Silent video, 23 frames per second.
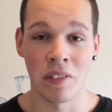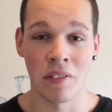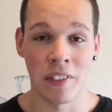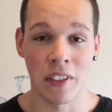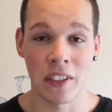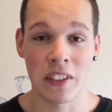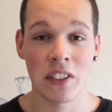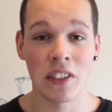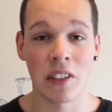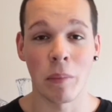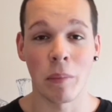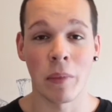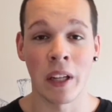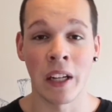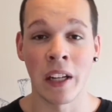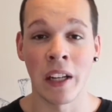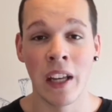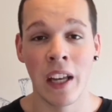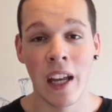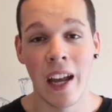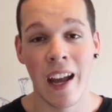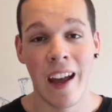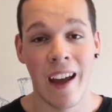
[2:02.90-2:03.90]
to fix something,
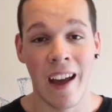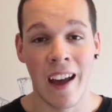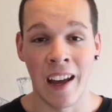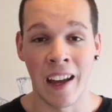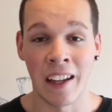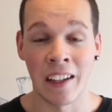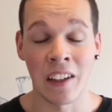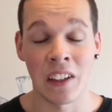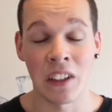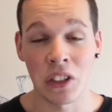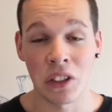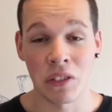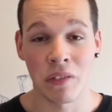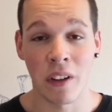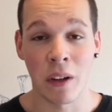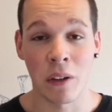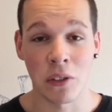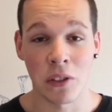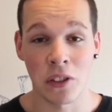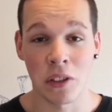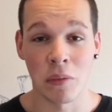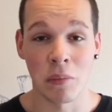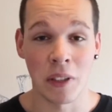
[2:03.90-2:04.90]
and I just
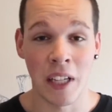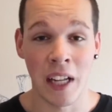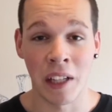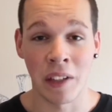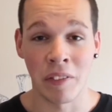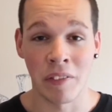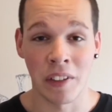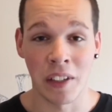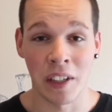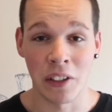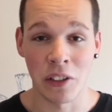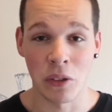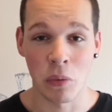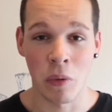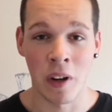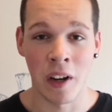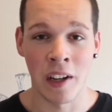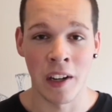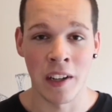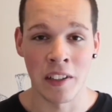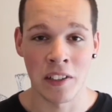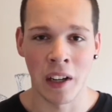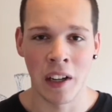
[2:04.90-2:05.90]
found some galvanized
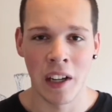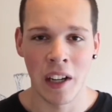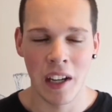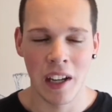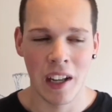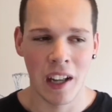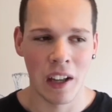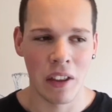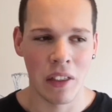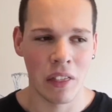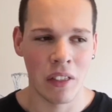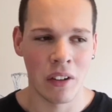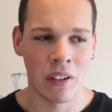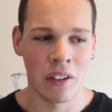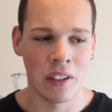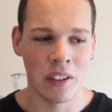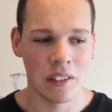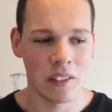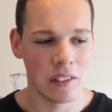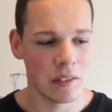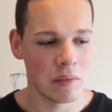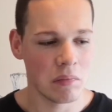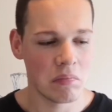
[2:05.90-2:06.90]
wires. I thought,
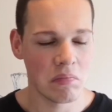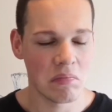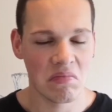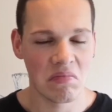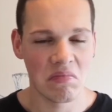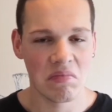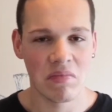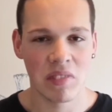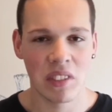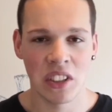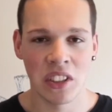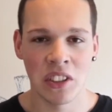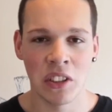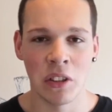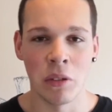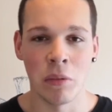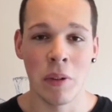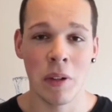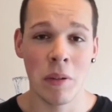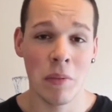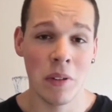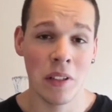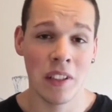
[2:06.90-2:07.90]
I don't know,
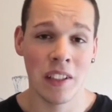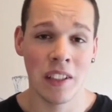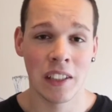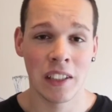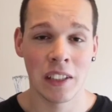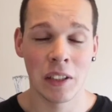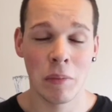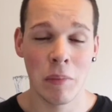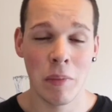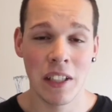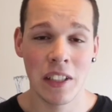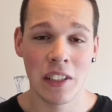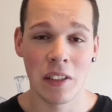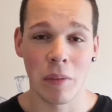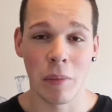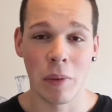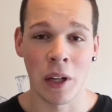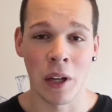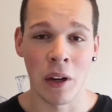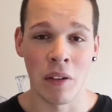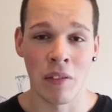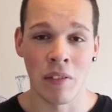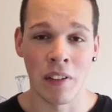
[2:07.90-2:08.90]
maybe I could make something
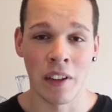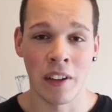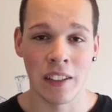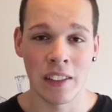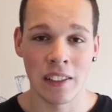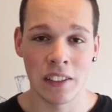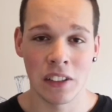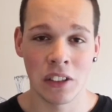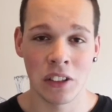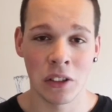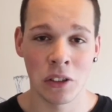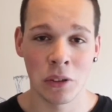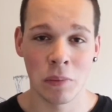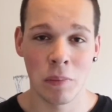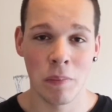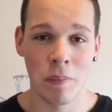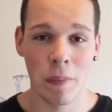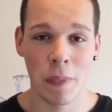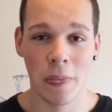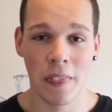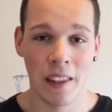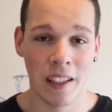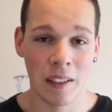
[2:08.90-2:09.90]
out of it. So
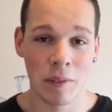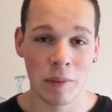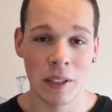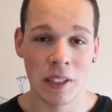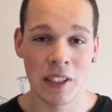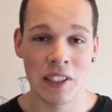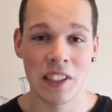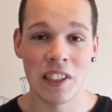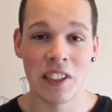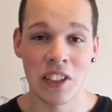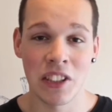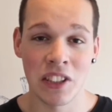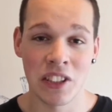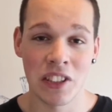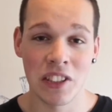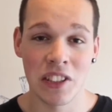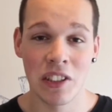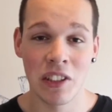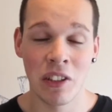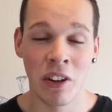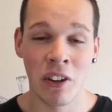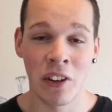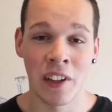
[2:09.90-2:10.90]
I basically
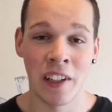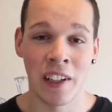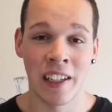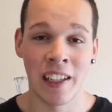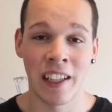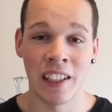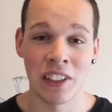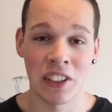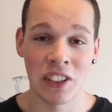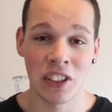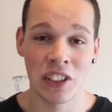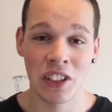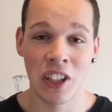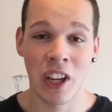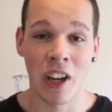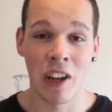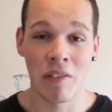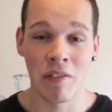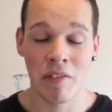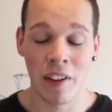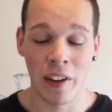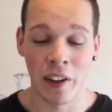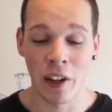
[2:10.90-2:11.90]
just got it and just
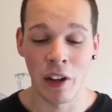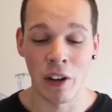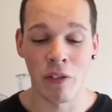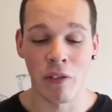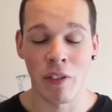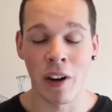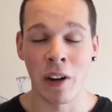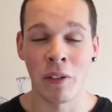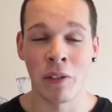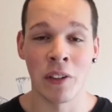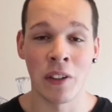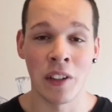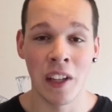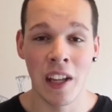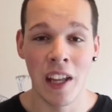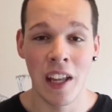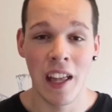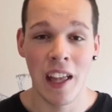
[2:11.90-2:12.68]
started fiddling around,